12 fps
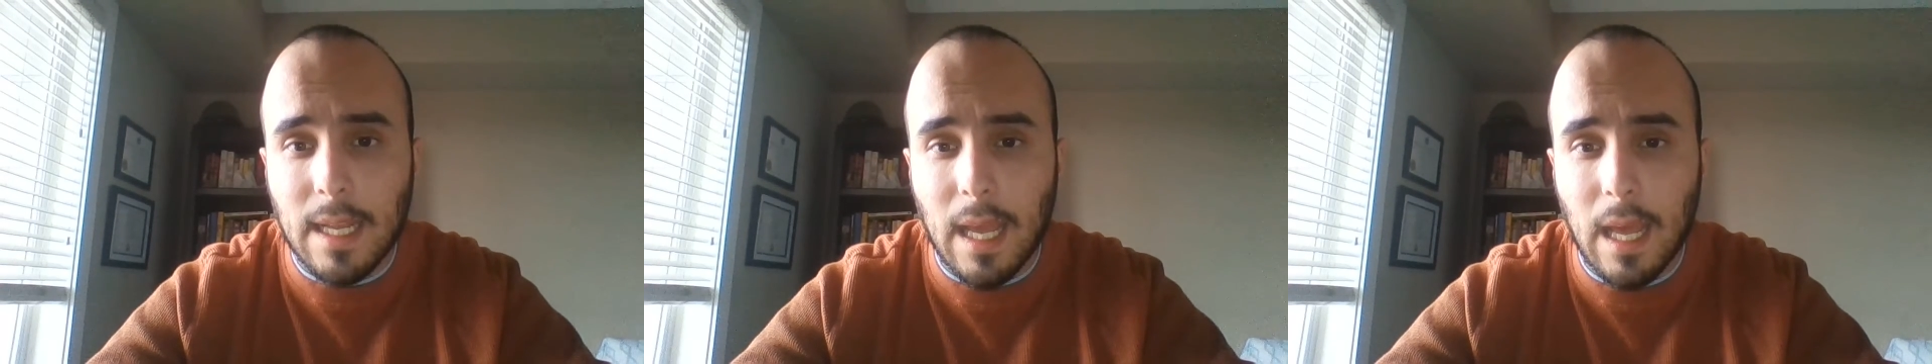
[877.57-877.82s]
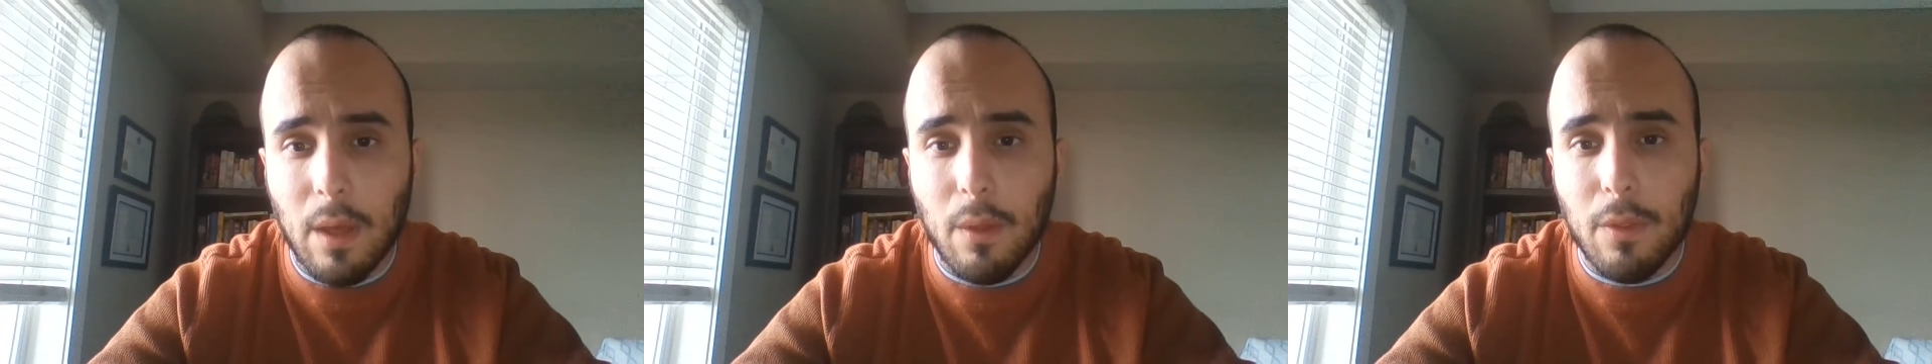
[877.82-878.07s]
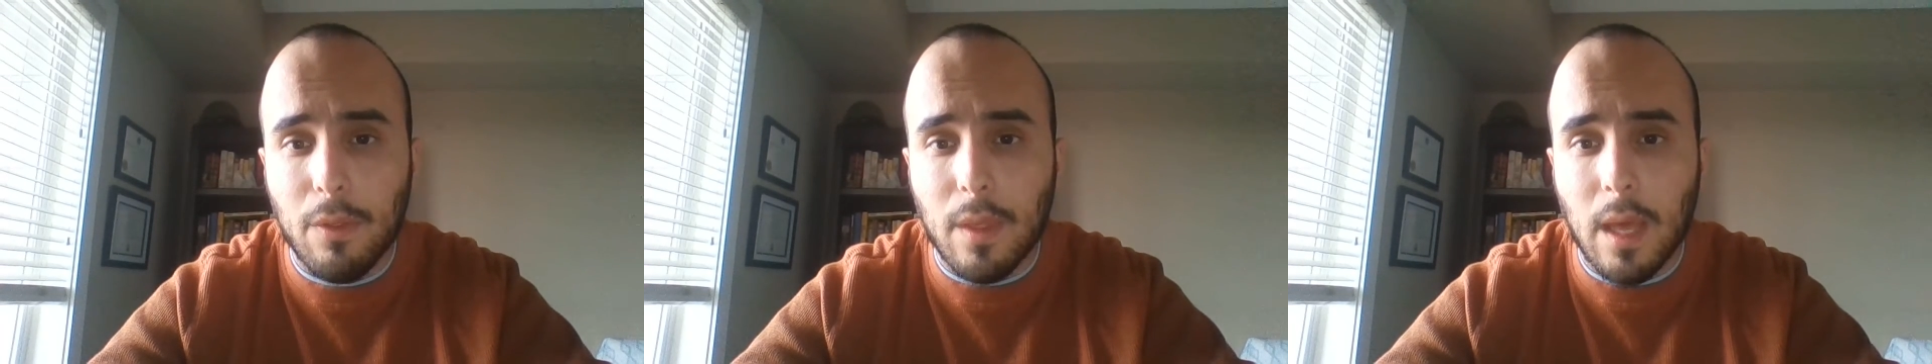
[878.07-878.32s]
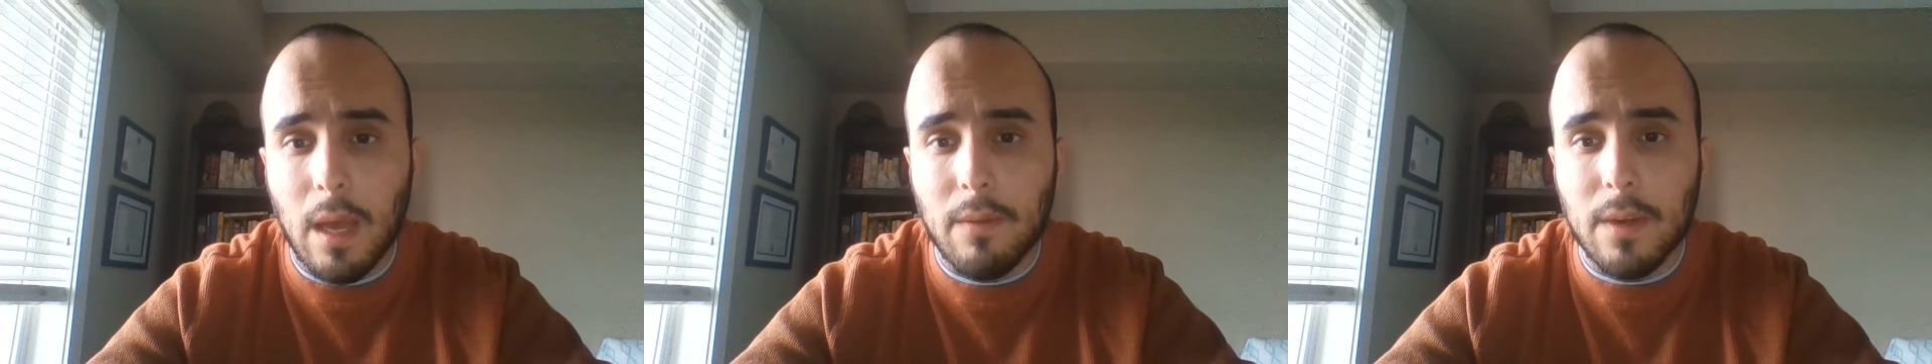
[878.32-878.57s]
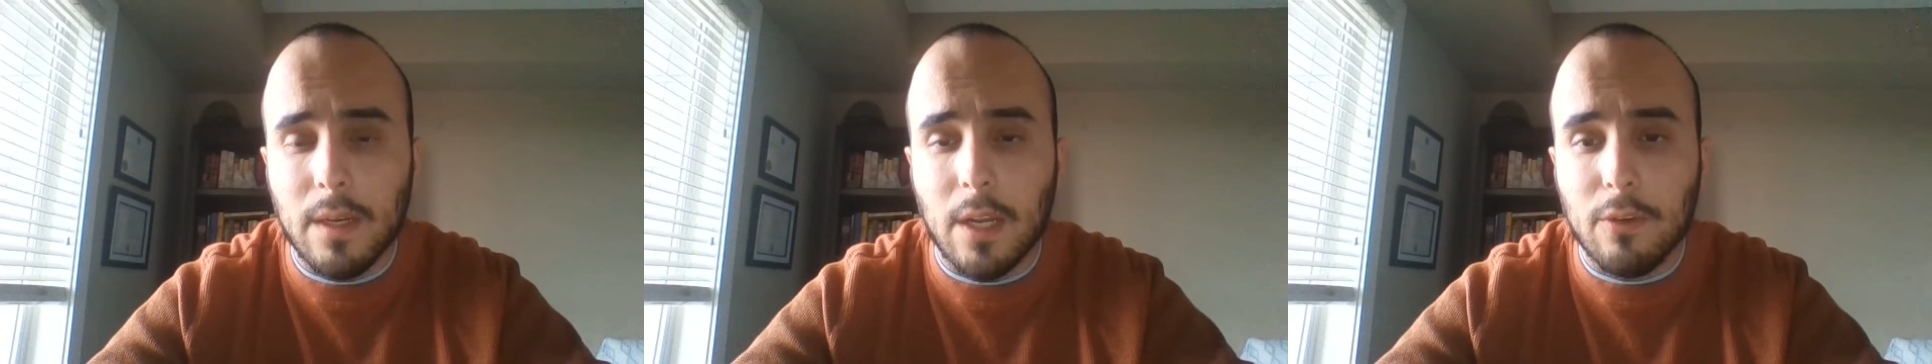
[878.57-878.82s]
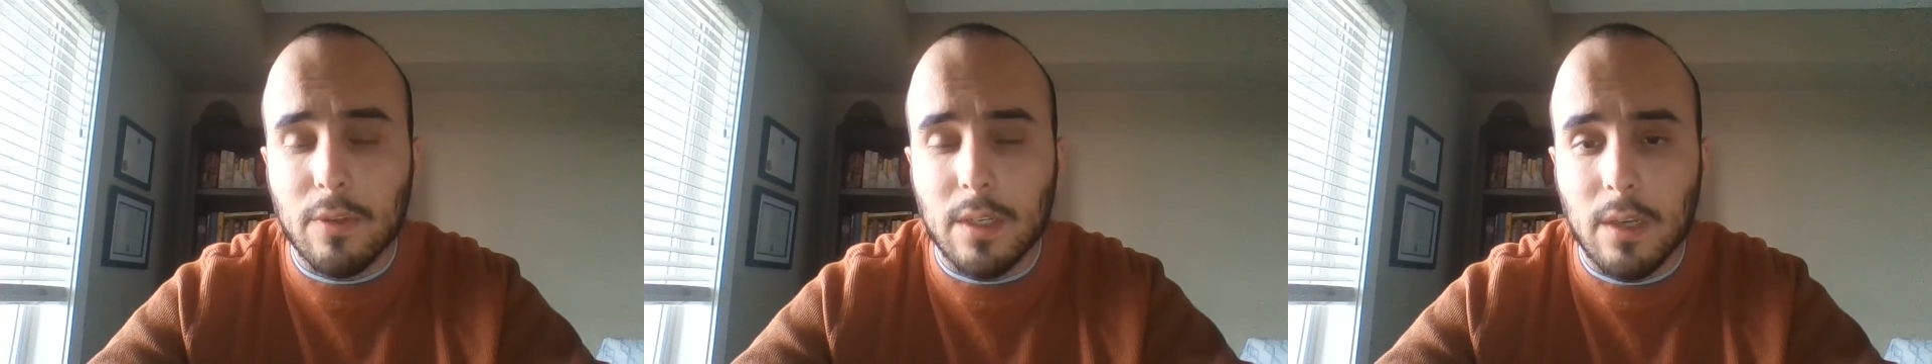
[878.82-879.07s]
health of a
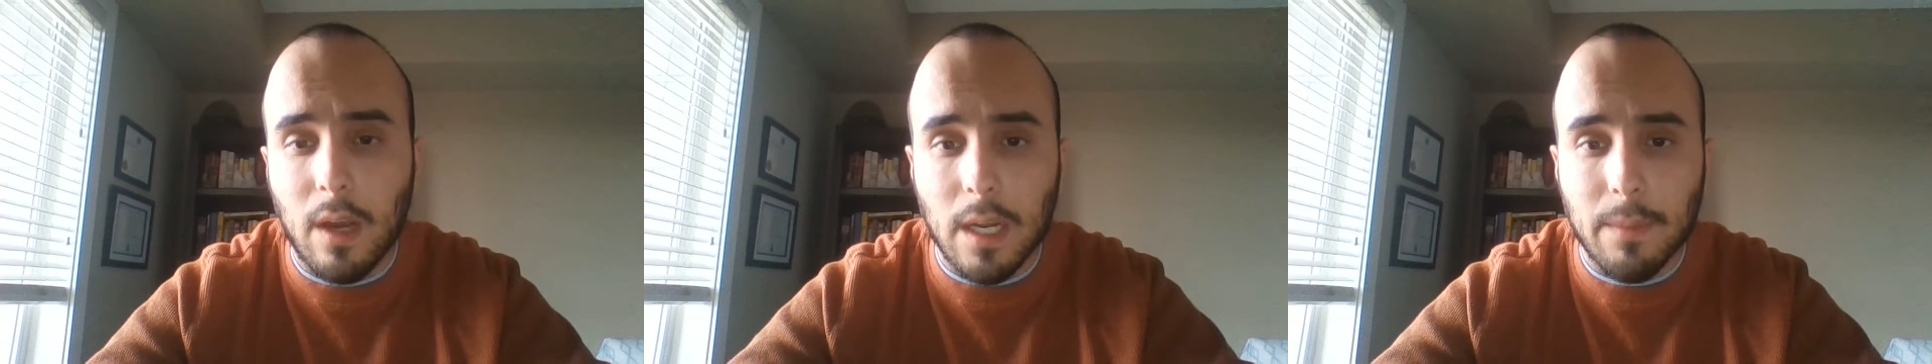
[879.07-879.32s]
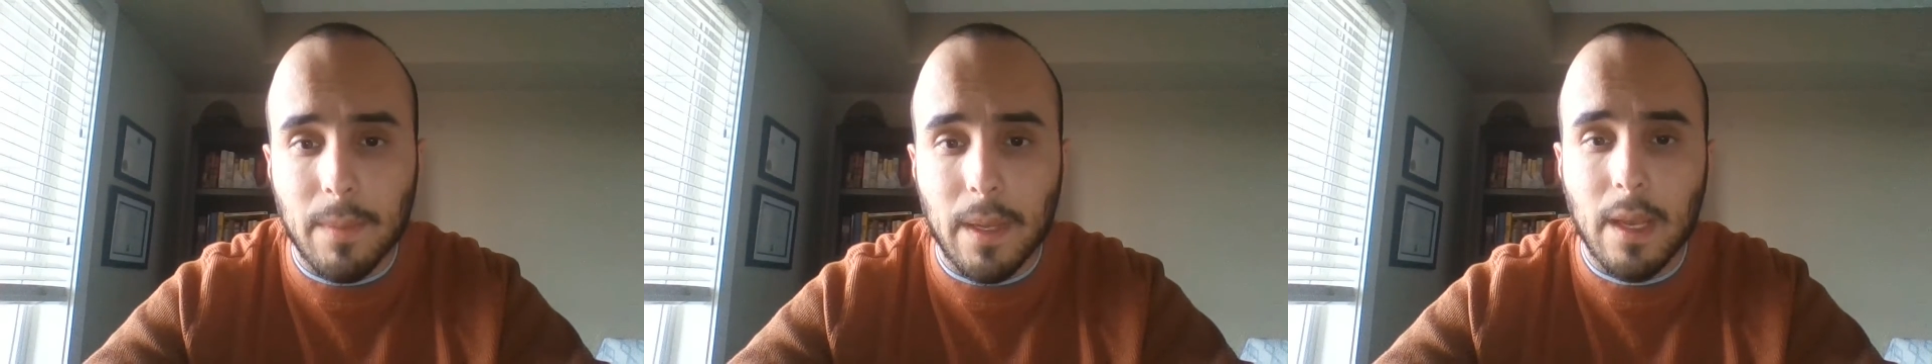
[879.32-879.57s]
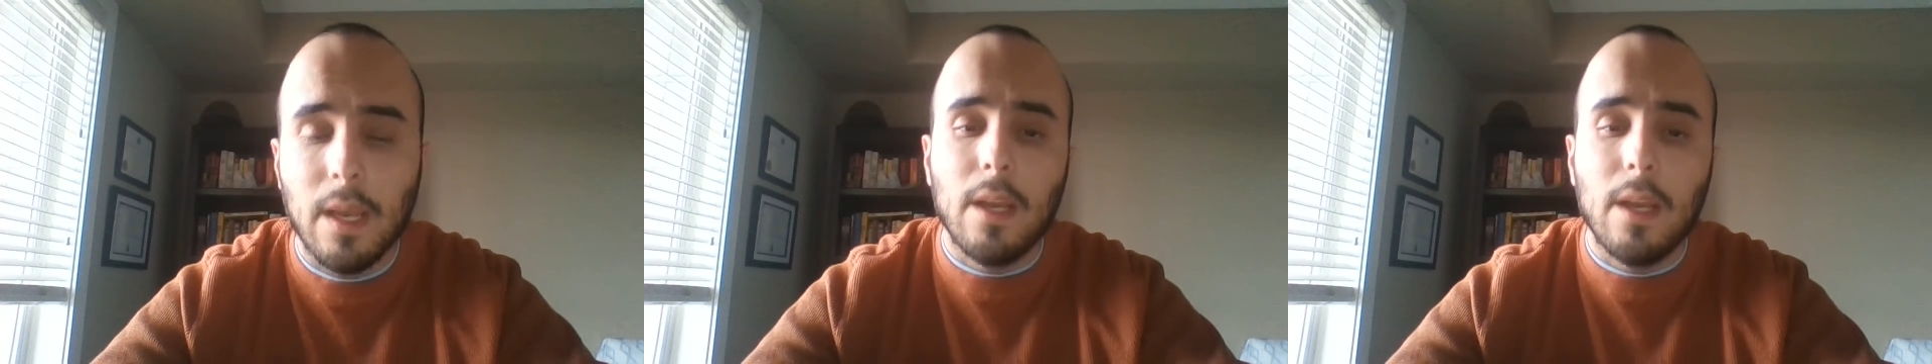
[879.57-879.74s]
country's economy.